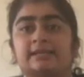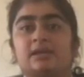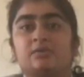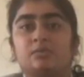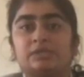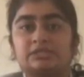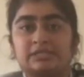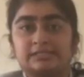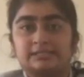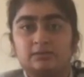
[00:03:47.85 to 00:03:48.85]
which is
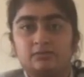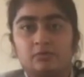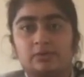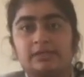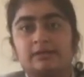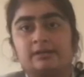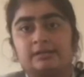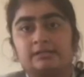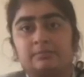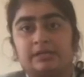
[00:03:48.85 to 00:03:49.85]
due for the current
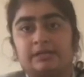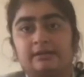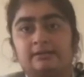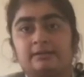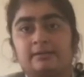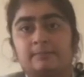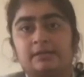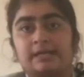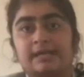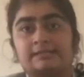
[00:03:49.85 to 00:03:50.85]
period but
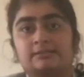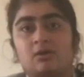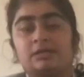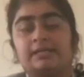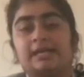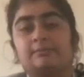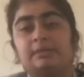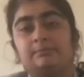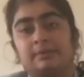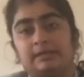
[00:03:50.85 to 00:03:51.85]
has not yet been
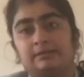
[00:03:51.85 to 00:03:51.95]
paid.